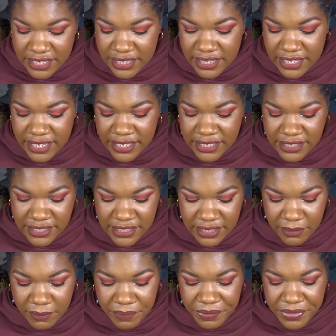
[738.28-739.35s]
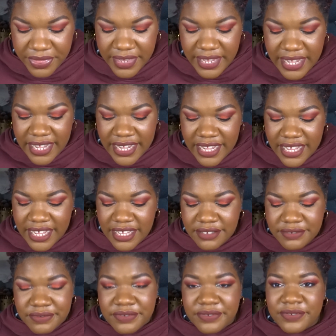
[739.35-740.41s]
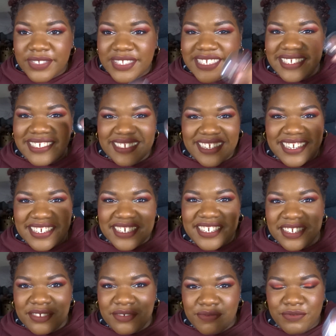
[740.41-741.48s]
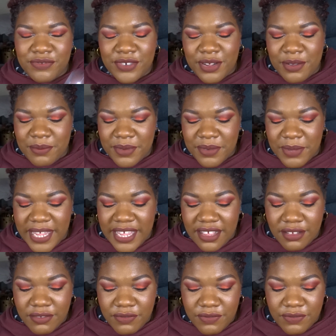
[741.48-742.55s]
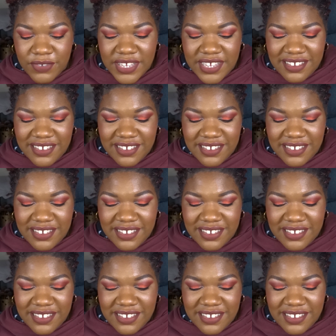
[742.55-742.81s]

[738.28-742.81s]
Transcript: Next, I have this eyeshadow from Elf.